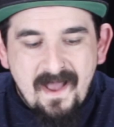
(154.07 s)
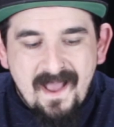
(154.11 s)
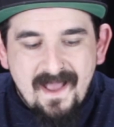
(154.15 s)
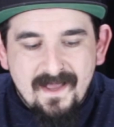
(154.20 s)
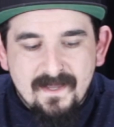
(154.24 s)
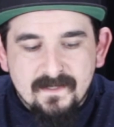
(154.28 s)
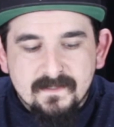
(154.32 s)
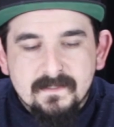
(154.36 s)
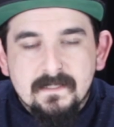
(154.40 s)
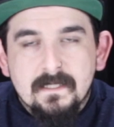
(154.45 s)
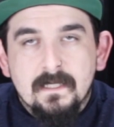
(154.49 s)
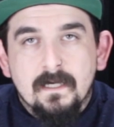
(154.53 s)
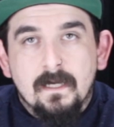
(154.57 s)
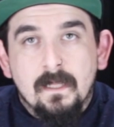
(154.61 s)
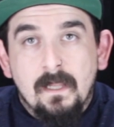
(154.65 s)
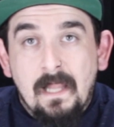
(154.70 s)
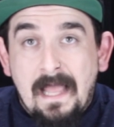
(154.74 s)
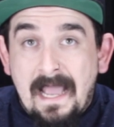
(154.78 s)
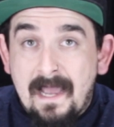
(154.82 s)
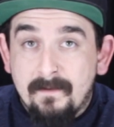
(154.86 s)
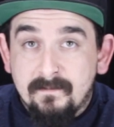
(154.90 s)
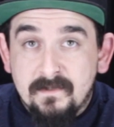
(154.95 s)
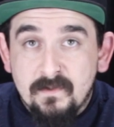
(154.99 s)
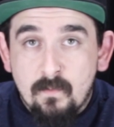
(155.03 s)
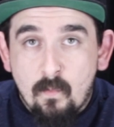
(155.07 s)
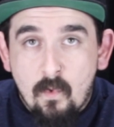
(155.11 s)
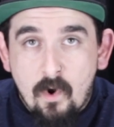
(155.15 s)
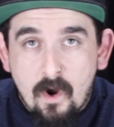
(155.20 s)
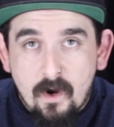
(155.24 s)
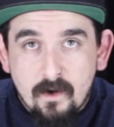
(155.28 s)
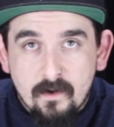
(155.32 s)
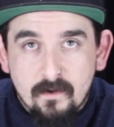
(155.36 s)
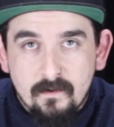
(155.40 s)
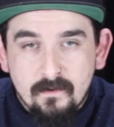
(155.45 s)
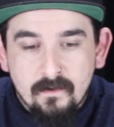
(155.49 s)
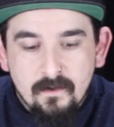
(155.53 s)
as the Clapton
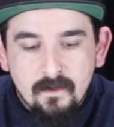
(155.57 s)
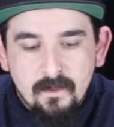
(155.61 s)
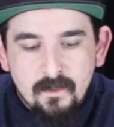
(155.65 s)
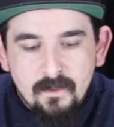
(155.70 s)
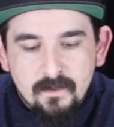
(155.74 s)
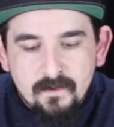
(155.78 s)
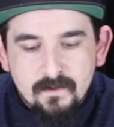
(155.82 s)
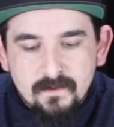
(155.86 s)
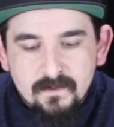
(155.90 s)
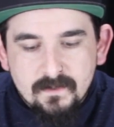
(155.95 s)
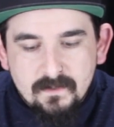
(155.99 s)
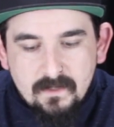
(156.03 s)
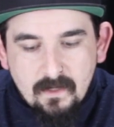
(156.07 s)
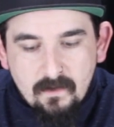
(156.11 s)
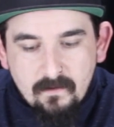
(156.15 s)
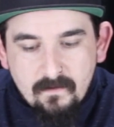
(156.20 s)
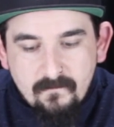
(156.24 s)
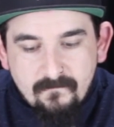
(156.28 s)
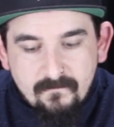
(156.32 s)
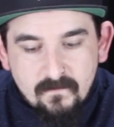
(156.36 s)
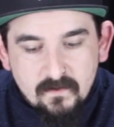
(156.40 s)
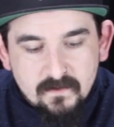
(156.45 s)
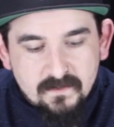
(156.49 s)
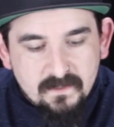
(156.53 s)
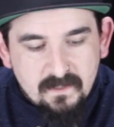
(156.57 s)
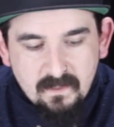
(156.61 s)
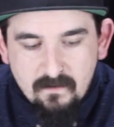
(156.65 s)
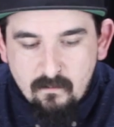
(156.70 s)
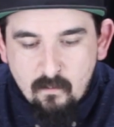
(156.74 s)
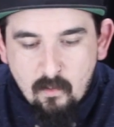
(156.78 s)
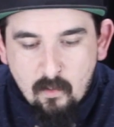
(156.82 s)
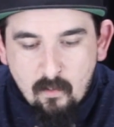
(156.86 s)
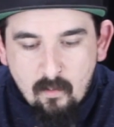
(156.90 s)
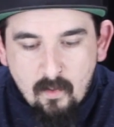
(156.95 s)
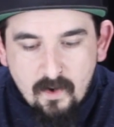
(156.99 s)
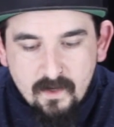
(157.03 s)
wire. So the first thing
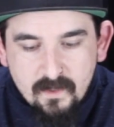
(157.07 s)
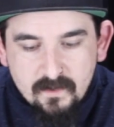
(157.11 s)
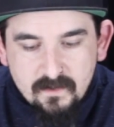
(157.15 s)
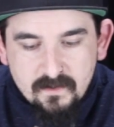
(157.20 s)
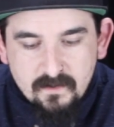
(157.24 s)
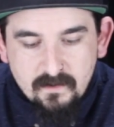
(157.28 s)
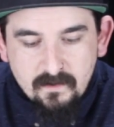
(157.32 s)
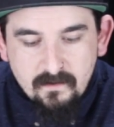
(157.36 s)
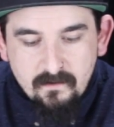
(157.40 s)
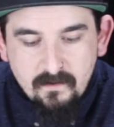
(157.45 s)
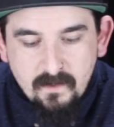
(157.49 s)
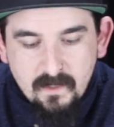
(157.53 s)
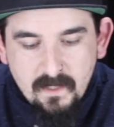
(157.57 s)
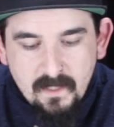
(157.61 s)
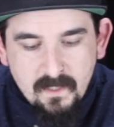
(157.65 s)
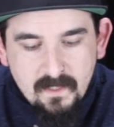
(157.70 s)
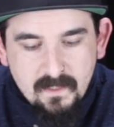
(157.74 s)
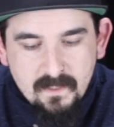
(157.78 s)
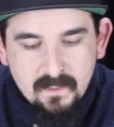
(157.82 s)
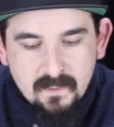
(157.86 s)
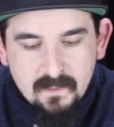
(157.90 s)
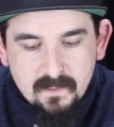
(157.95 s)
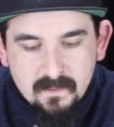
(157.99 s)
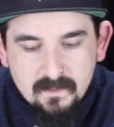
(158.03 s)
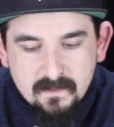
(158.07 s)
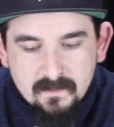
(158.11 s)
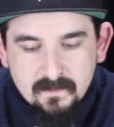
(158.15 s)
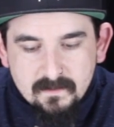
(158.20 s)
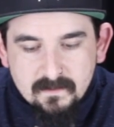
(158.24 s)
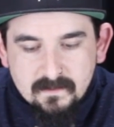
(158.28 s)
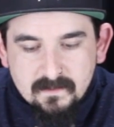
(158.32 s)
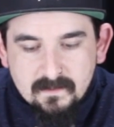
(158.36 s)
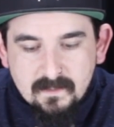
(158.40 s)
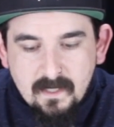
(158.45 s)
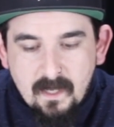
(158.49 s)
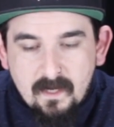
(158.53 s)
we'll want to do
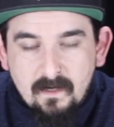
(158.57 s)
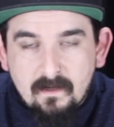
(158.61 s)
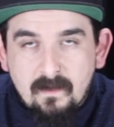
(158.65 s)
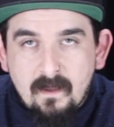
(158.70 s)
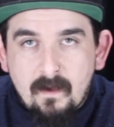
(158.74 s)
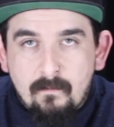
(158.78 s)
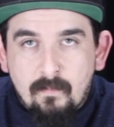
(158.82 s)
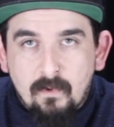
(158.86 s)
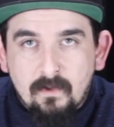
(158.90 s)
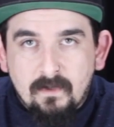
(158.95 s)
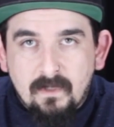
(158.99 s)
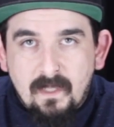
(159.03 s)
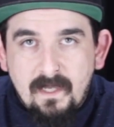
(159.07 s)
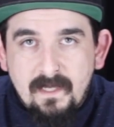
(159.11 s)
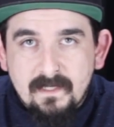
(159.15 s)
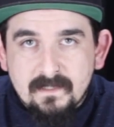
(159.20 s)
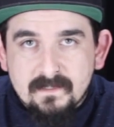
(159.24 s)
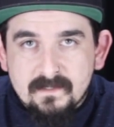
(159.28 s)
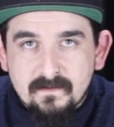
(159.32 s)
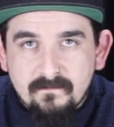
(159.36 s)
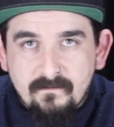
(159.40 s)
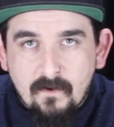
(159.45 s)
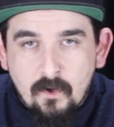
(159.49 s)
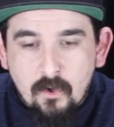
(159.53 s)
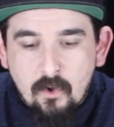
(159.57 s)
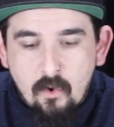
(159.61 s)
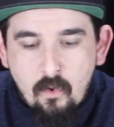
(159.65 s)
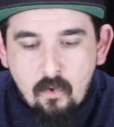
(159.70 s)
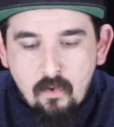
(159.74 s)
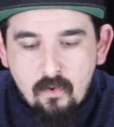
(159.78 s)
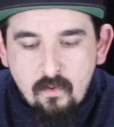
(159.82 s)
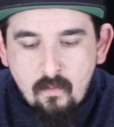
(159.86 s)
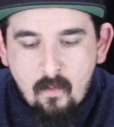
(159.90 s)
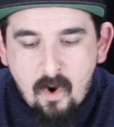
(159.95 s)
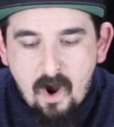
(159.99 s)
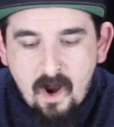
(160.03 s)
is cut a couple lengths of our
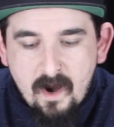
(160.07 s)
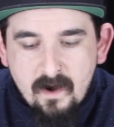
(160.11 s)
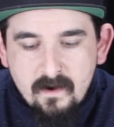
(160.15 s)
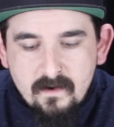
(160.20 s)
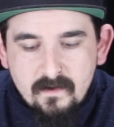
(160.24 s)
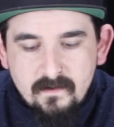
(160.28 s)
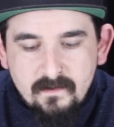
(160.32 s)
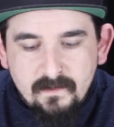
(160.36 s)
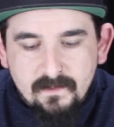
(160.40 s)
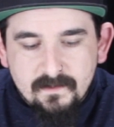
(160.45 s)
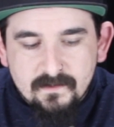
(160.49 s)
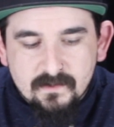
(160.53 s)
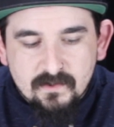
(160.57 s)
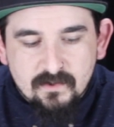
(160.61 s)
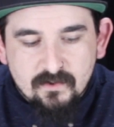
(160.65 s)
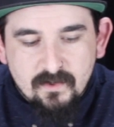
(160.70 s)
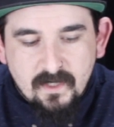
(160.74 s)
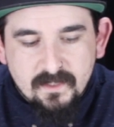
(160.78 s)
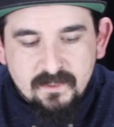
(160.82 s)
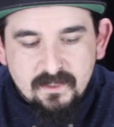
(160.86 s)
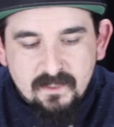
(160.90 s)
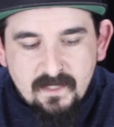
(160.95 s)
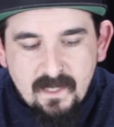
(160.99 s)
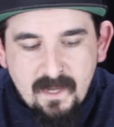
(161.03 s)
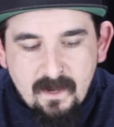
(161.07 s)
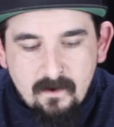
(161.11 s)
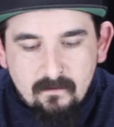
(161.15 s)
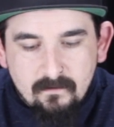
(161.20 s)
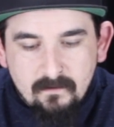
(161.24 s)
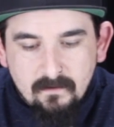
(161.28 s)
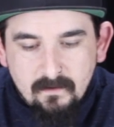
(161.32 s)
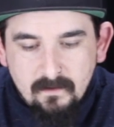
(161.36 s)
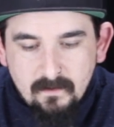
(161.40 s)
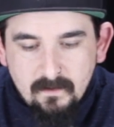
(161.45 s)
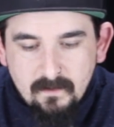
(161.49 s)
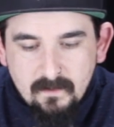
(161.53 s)
core wire and stretch it out
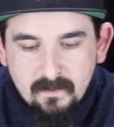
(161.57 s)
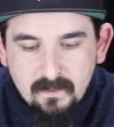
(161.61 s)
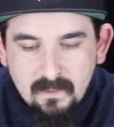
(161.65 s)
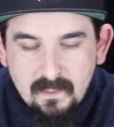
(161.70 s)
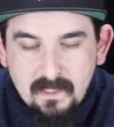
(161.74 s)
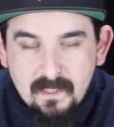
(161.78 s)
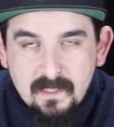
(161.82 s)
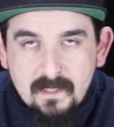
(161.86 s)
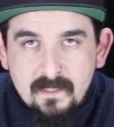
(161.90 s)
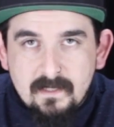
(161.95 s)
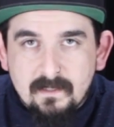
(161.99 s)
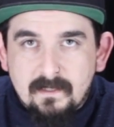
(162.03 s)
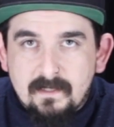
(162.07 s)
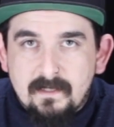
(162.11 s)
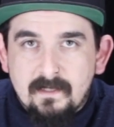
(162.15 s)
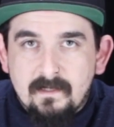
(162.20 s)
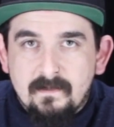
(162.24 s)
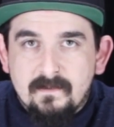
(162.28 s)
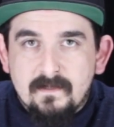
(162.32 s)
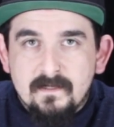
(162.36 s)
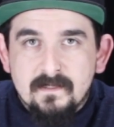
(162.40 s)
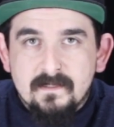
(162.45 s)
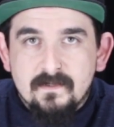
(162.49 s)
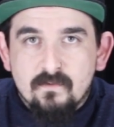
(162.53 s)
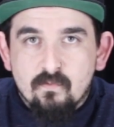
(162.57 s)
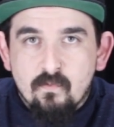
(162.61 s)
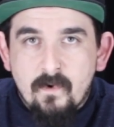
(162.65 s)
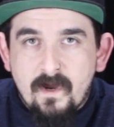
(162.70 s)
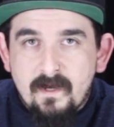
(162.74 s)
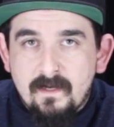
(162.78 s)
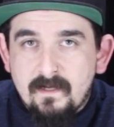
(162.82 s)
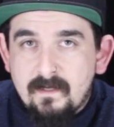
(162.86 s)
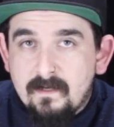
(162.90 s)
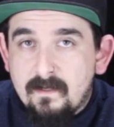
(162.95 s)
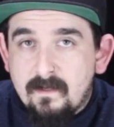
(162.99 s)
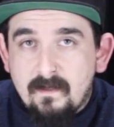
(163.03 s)
and get this
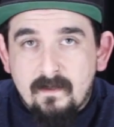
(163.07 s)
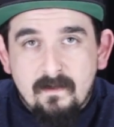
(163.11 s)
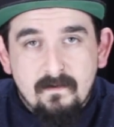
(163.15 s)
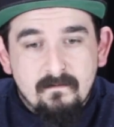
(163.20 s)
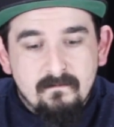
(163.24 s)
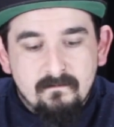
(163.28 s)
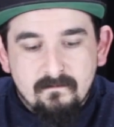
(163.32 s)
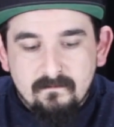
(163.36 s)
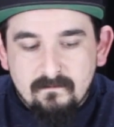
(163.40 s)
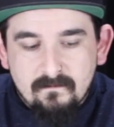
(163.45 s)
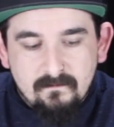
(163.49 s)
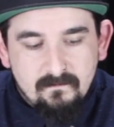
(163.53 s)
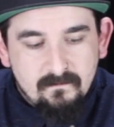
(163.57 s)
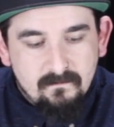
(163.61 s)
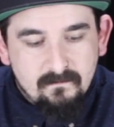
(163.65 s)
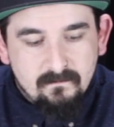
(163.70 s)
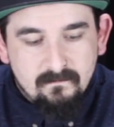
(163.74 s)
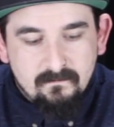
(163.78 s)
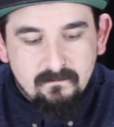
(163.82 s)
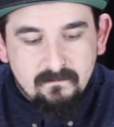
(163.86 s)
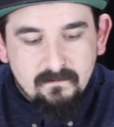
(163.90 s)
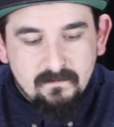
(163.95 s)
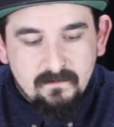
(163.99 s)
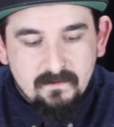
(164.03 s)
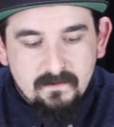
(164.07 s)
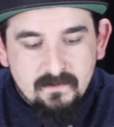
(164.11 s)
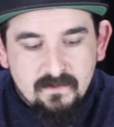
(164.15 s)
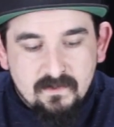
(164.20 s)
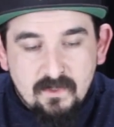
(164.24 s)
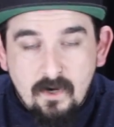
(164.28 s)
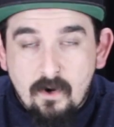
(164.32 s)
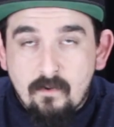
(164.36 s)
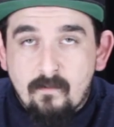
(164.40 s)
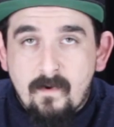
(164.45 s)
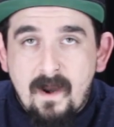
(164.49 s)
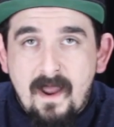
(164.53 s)
ready to
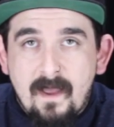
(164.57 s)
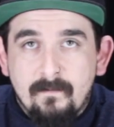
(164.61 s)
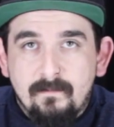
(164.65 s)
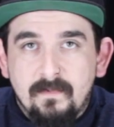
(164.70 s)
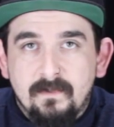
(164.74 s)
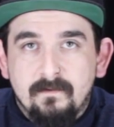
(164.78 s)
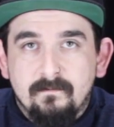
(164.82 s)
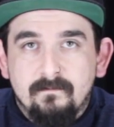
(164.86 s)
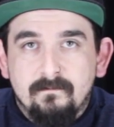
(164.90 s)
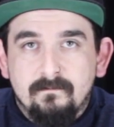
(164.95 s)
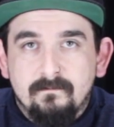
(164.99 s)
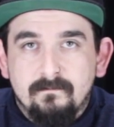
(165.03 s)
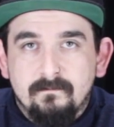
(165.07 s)
start wrapping.